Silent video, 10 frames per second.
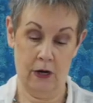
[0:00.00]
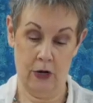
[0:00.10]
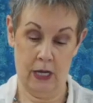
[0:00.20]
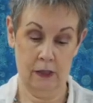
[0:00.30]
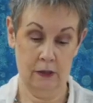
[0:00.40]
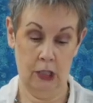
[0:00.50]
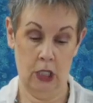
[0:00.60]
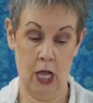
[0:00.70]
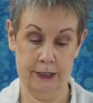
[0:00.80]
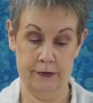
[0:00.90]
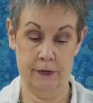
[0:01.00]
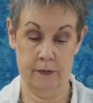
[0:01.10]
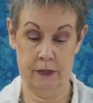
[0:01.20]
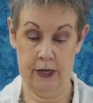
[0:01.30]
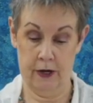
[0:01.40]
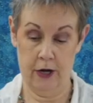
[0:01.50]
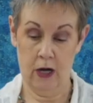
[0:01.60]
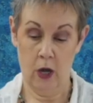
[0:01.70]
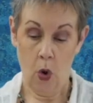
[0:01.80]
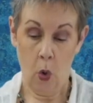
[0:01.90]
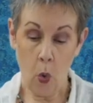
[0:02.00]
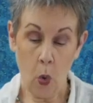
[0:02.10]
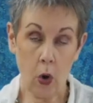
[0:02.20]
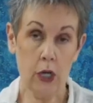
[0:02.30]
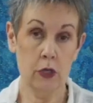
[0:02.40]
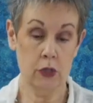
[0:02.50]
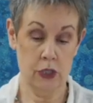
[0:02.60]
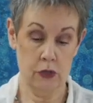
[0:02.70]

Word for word: area, lots of them there. Or you could